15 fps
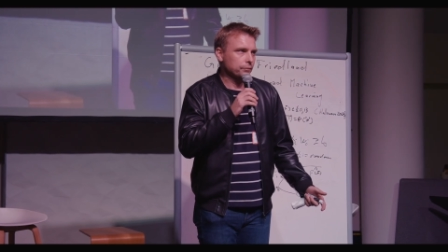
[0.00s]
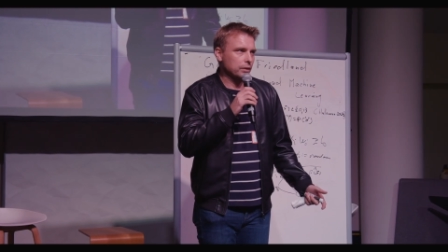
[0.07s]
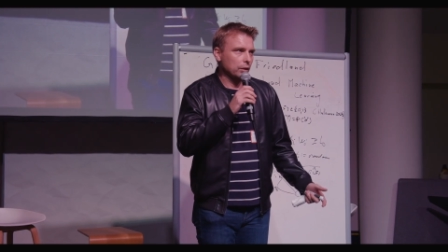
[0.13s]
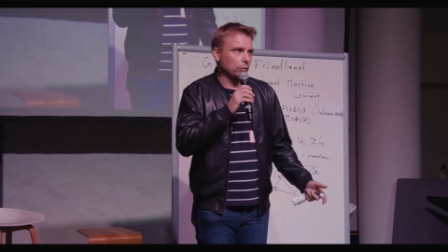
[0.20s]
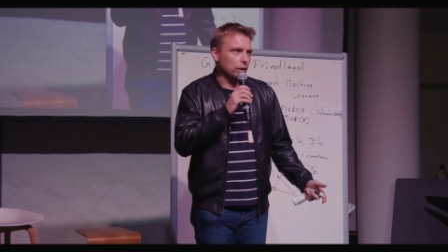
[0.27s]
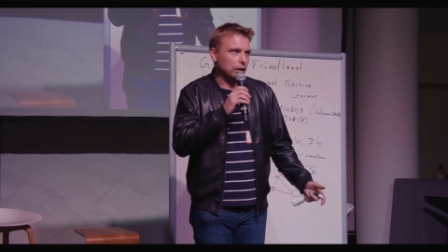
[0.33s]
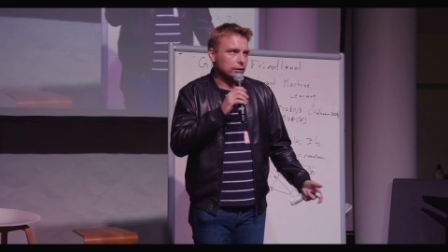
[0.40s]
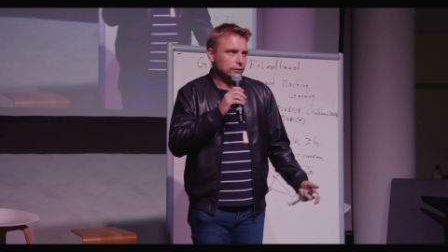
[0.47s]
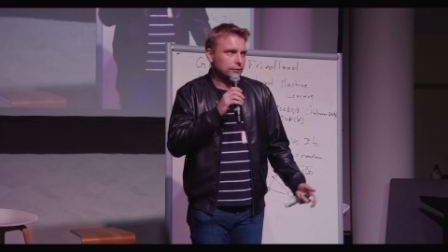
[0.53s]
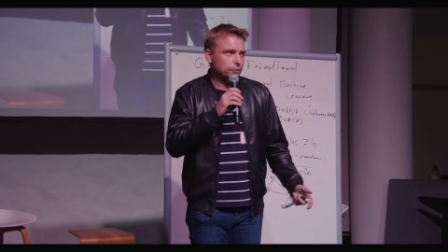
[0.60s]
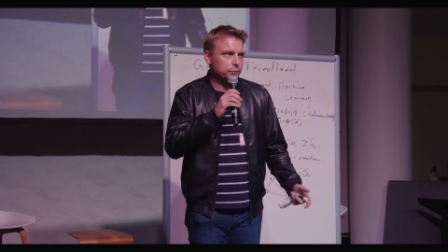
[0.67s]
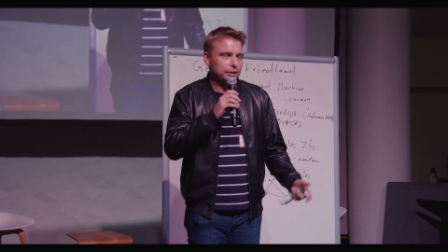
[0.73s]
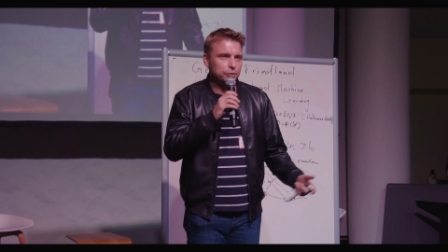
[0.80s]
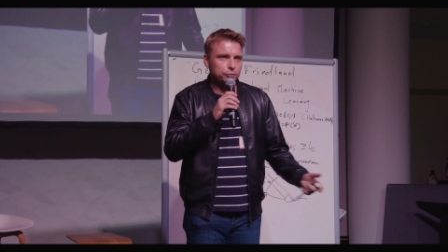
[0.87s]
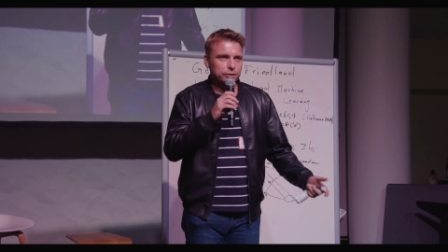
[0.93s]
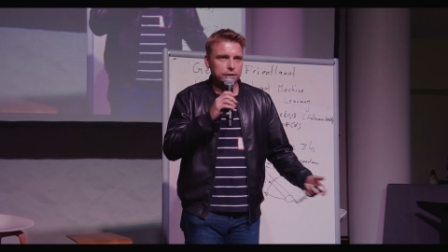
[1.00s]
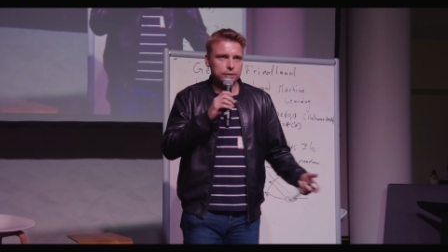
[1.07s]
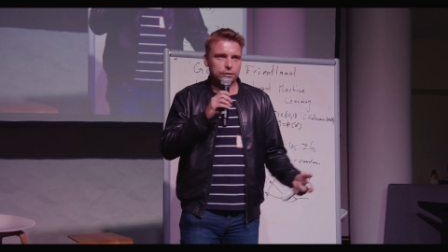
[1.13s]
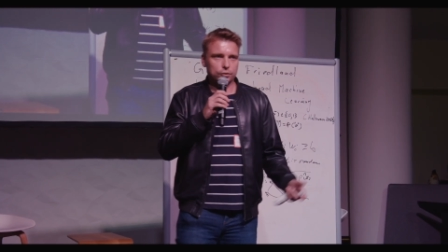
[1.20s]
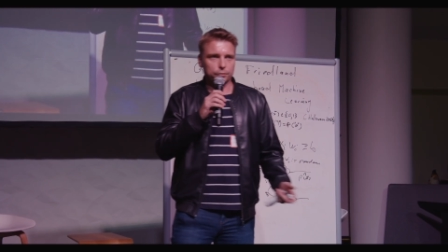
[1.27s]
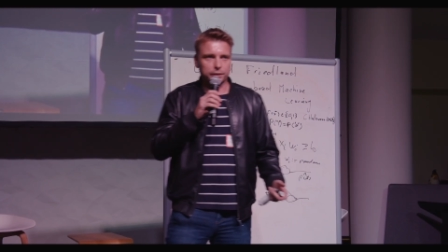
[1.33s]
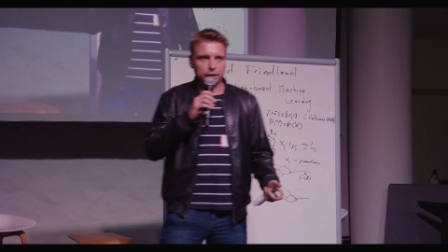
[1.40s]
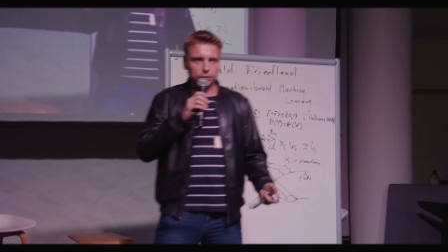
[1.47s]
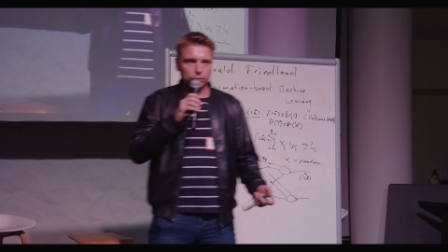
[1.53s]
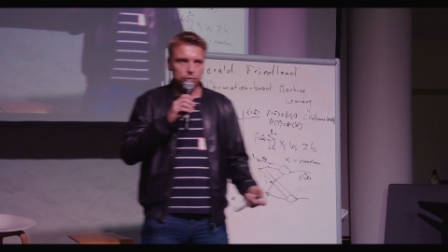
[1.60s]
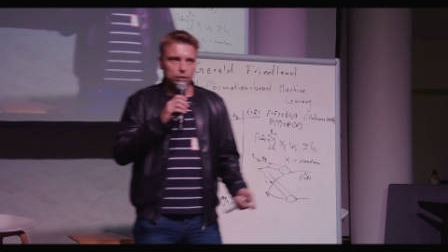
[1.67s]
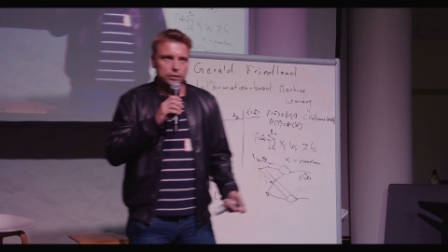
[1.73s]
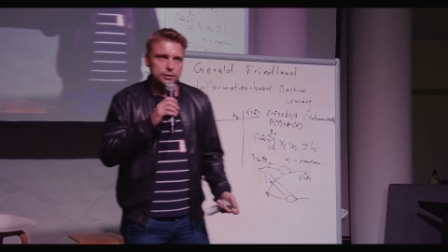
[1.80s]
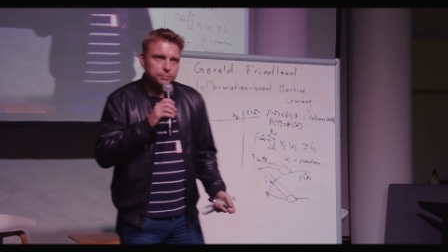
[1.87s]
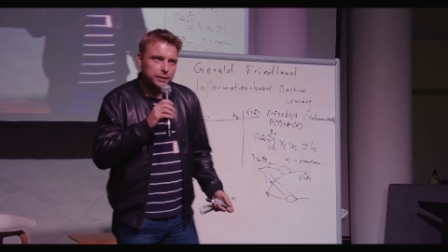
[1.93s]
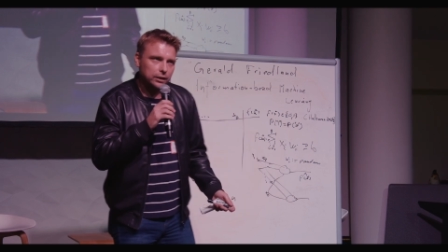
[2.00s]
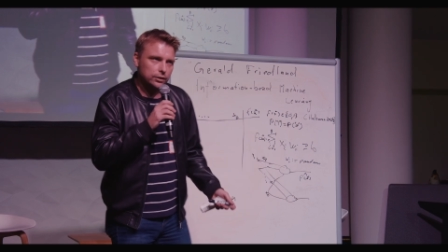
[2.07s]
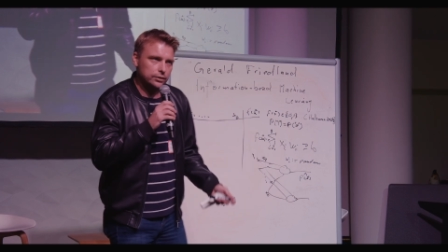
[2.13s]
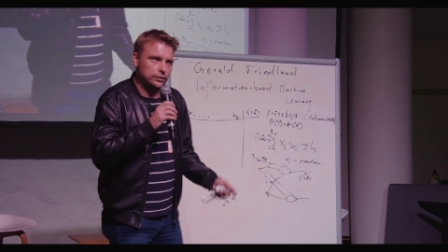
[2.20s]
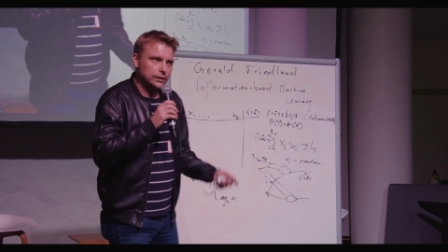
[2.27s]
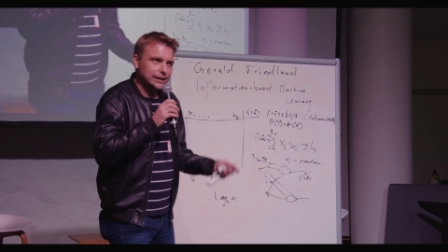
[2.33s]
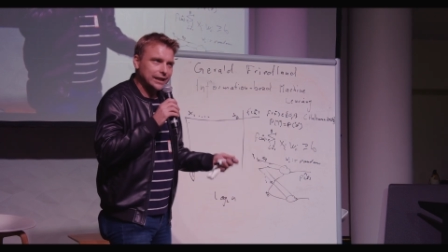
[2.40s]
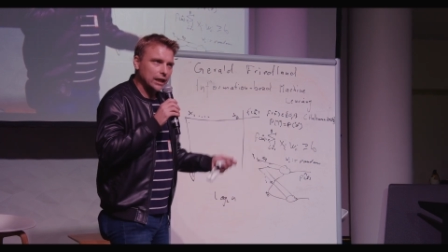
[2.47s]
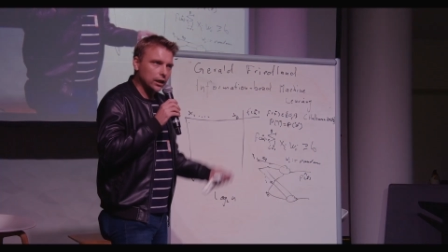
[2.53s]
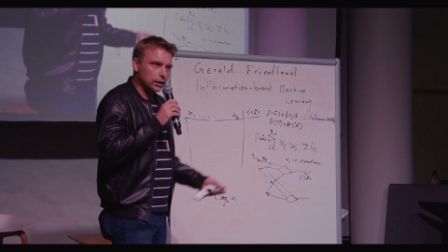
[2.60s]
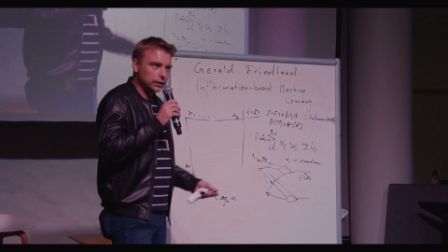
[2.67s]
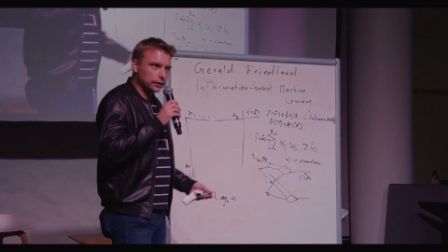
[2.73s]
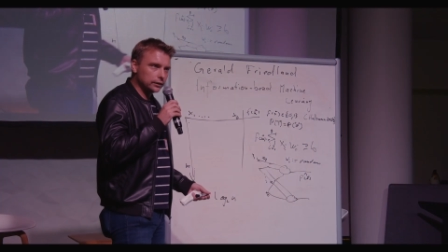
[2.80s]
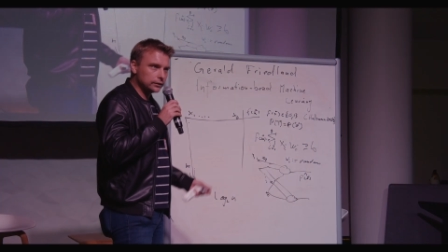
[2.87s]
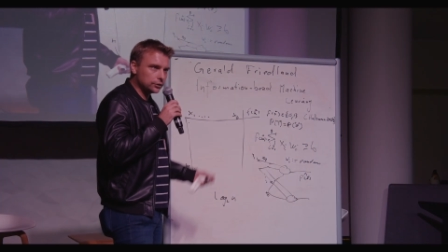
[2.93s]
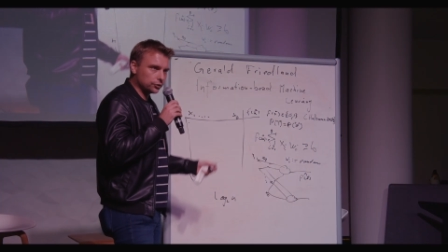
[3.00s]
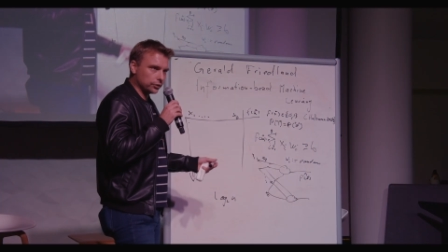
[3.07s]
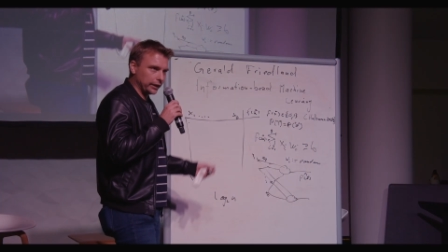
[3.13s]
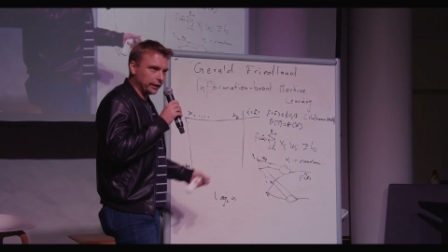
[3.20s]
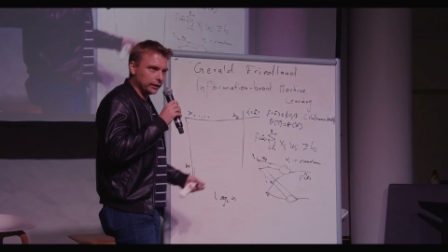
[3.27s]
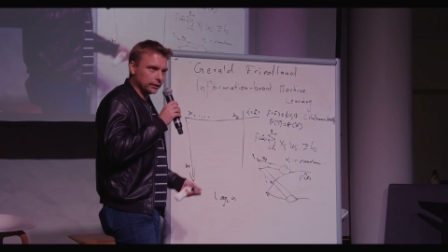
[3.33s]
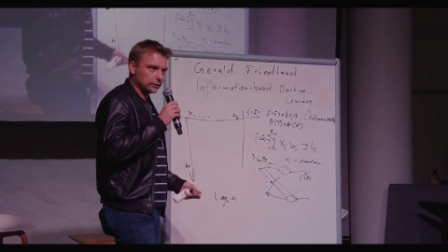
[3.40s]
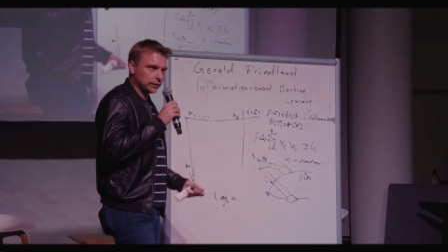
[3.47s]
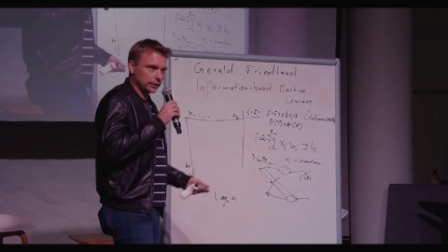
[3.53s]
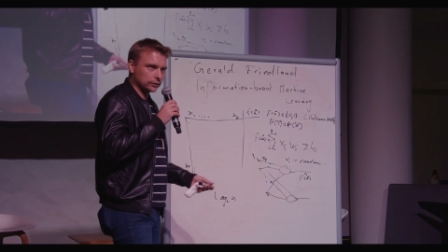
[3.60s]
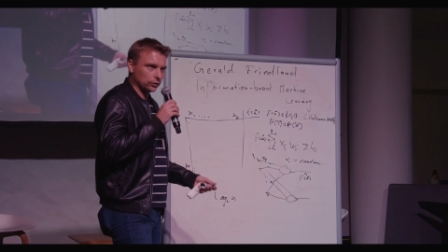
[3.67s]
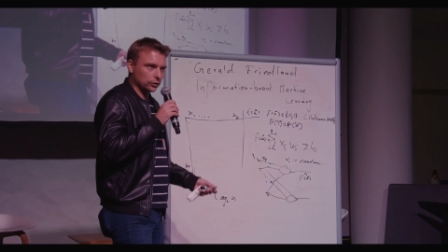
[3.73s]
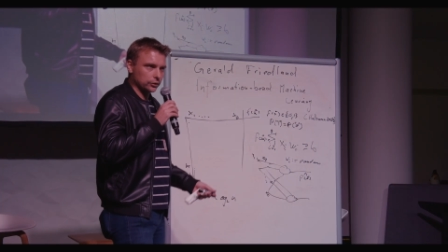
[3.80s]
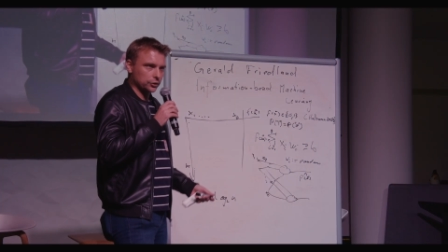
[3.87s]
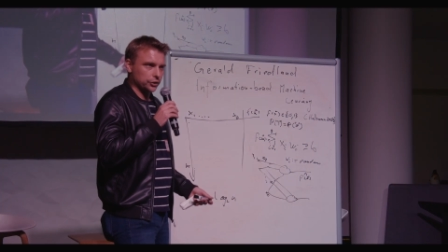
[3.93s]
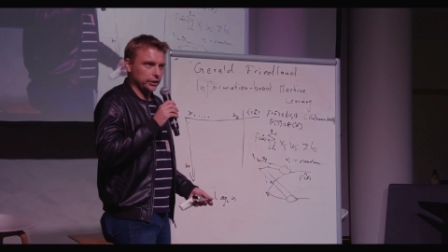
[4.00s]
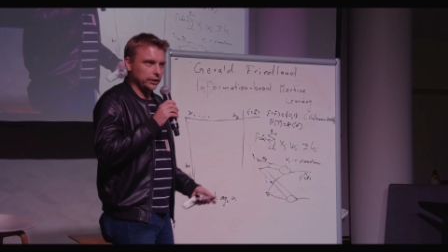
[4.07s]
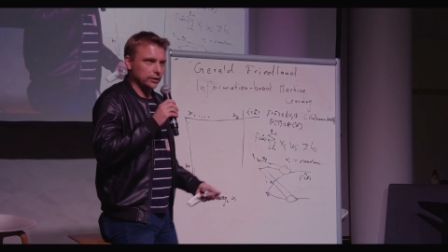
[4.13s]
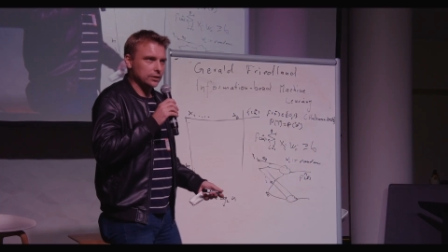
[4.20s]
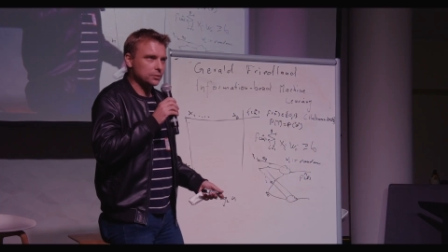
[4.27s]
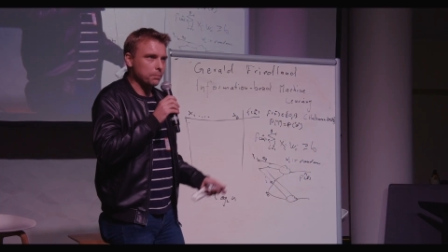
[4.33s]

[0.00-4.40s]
Well, we're using so many neurons because our current training technology is